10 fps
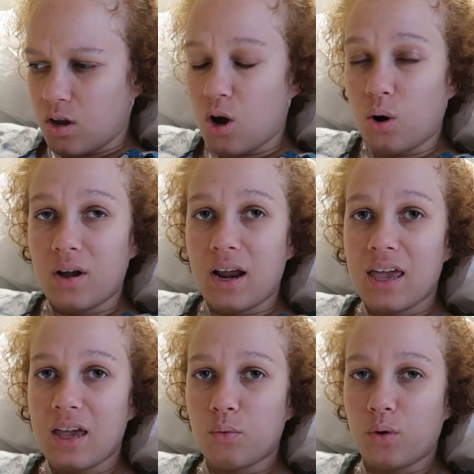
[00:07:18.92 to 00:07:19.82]
Oh, and I
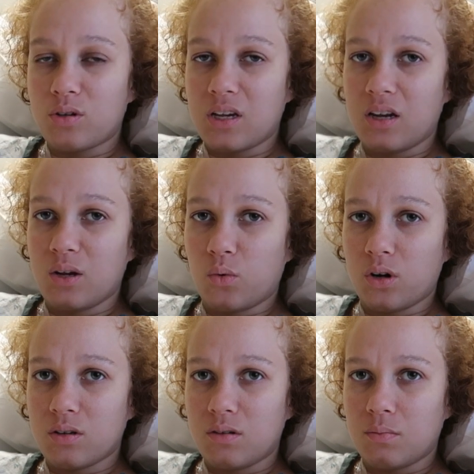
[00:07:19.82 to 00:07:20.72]
can't rotate
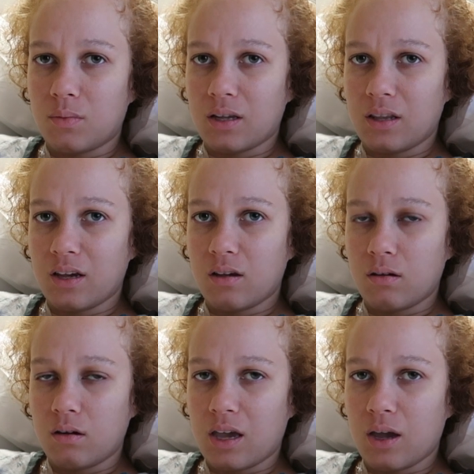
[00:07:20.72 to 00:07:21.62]
inwards. My leg,
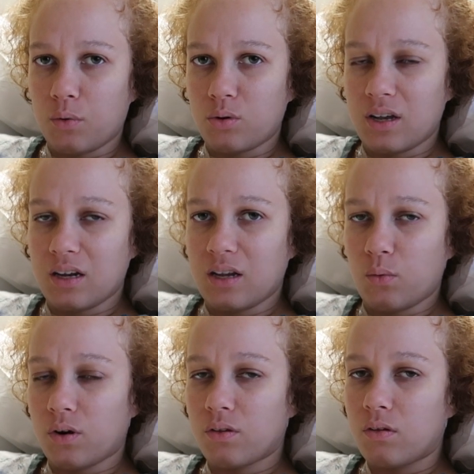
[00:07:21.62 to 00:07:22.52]
I can't rotate it
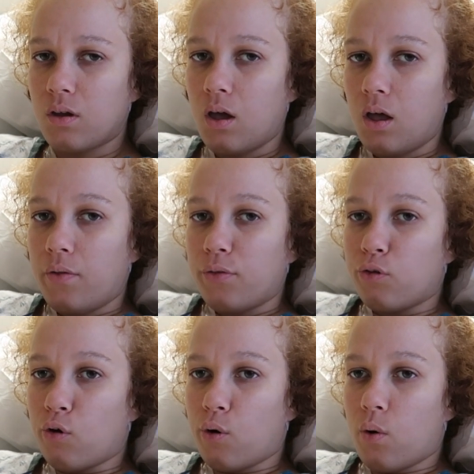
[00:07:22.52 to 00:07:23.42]
inwards.
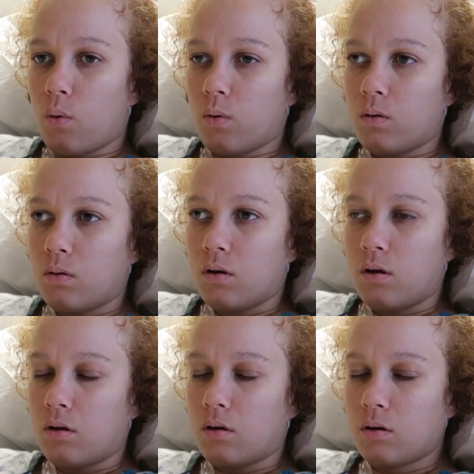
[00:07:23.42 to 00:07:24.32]
So,
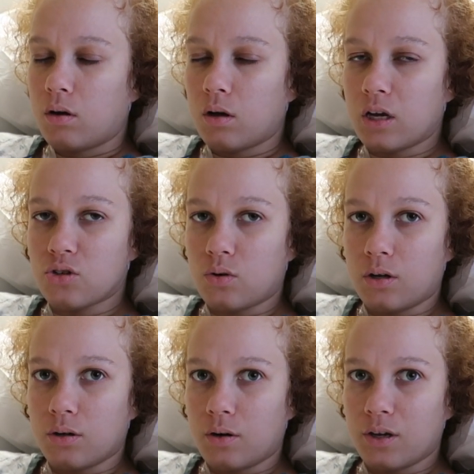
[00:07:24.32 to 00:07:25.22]
as you
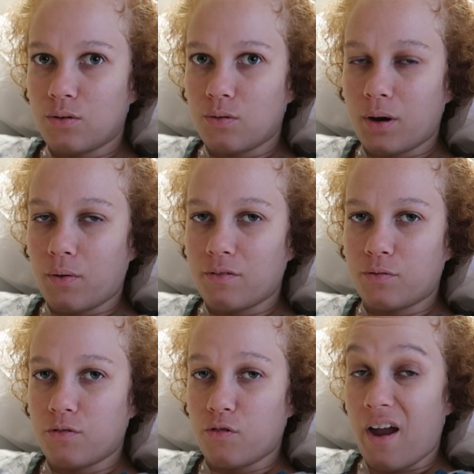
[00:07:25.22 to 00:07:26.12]
all know, I use my right
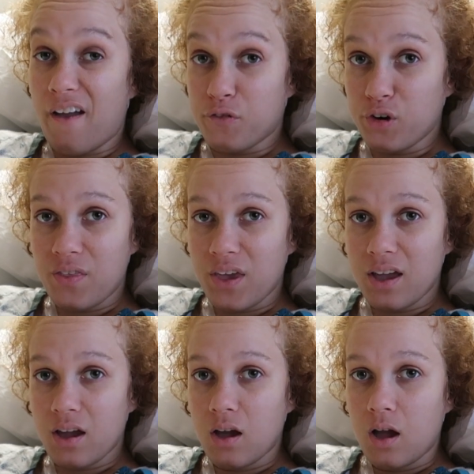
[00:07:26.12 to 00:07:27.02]
foot for
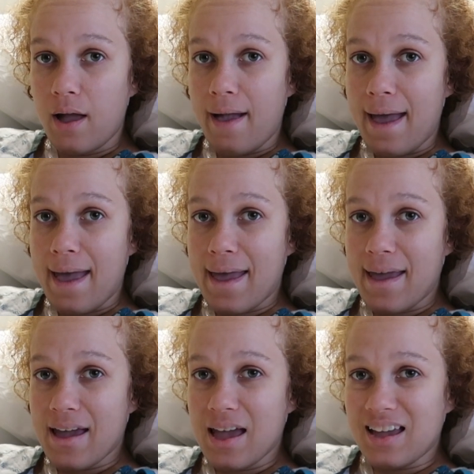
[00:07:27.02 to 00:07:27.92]
everything,
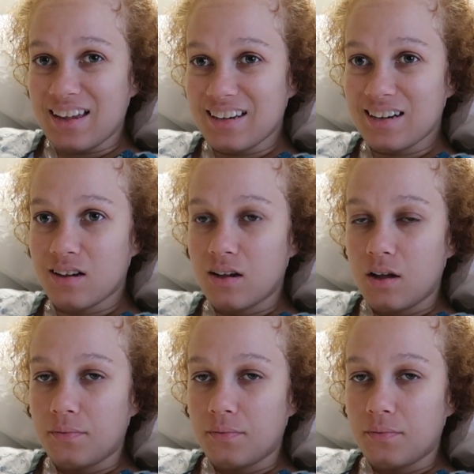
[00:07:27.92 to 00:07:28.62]
and